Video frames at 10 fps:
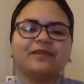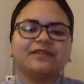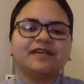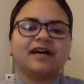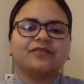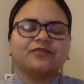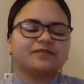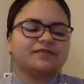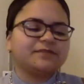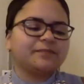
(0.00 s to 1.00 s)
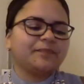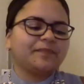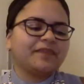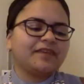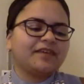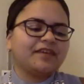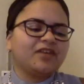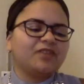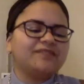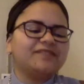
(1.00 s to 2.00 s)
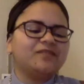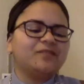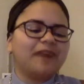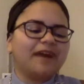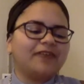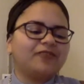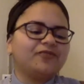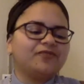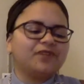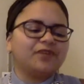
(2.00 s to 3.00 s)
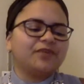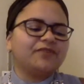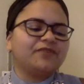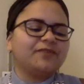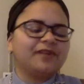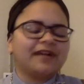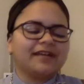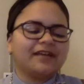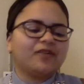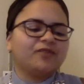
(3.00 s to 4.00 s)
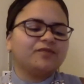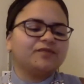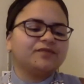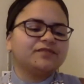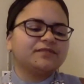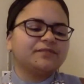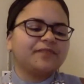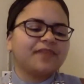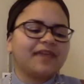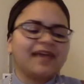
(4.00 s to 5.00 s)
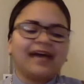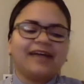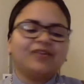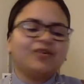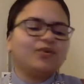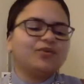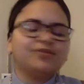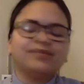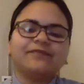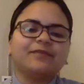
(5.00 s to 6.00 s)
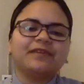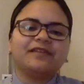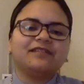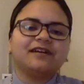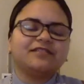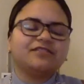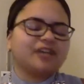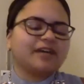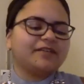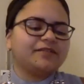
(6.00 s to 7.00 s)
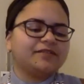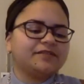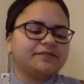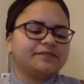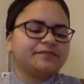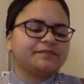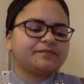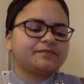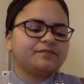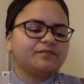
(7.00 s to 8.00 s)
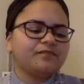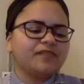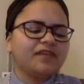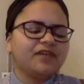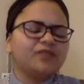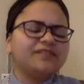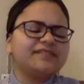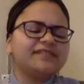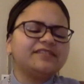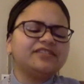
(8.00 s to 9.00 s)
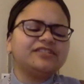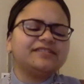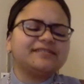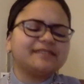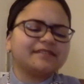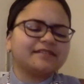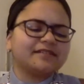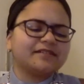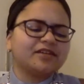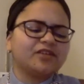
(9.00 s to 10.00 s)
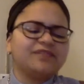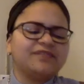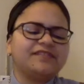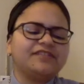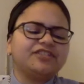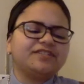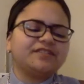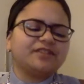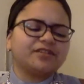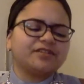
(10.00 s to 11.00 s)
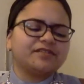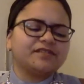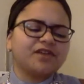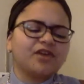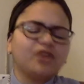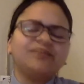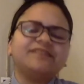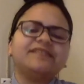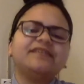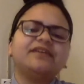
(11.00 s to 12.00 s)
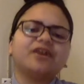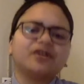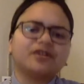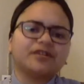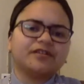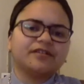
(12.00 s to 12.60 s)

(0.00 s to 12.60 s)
McDonald's. We see the bile flowing from our callejones. I know you'll never meet a lost child. We see she's sick. We see she's hurt. We see her.